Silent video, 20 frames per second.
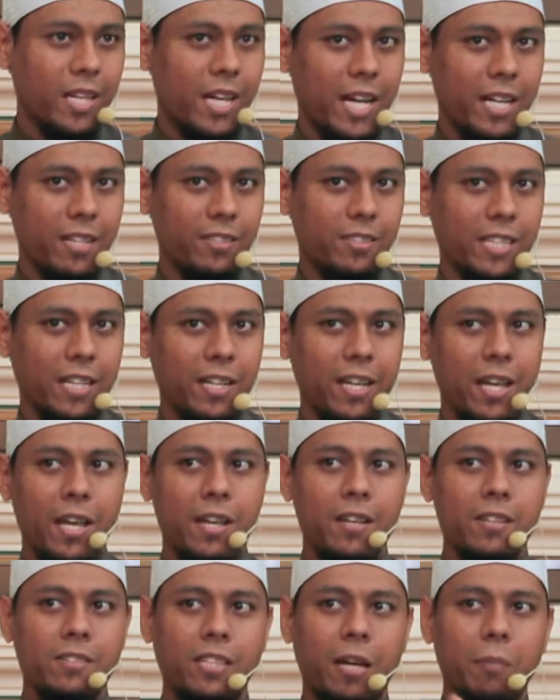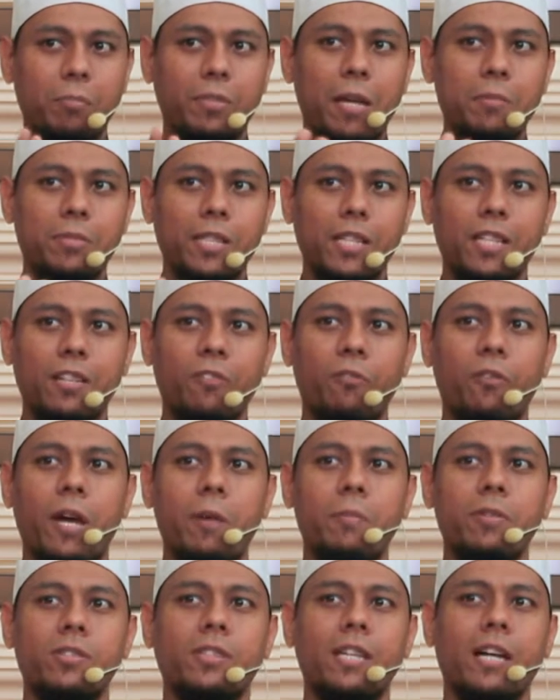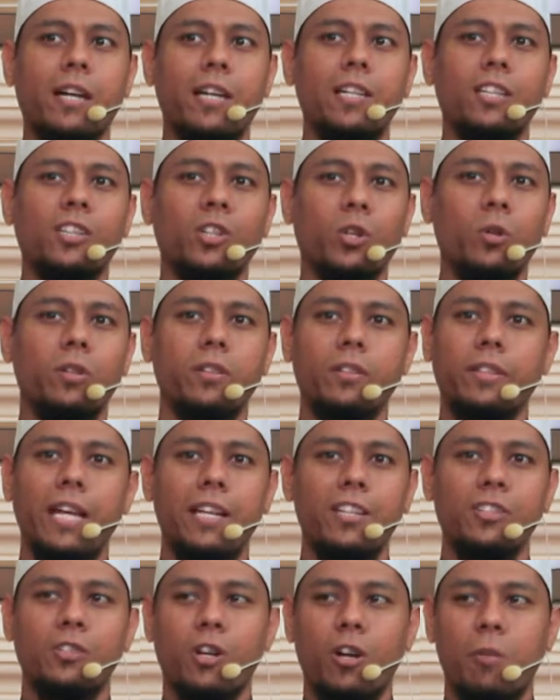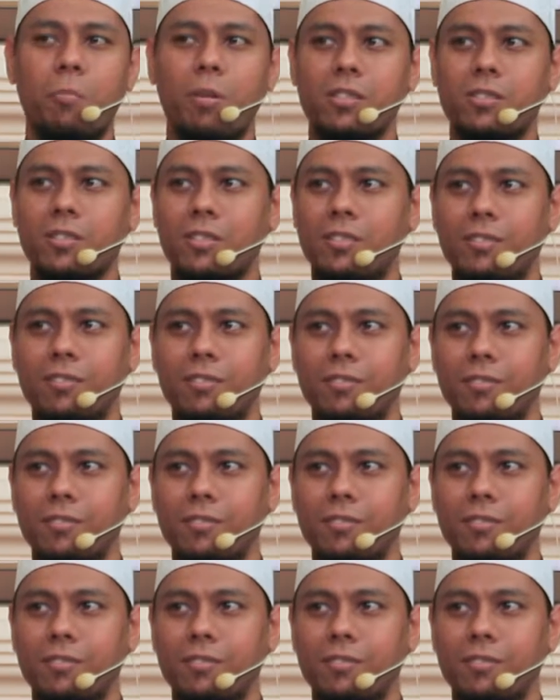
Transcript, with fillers: Understand? Sometimes the phlegm is stuck in the throat. That is not compulsory.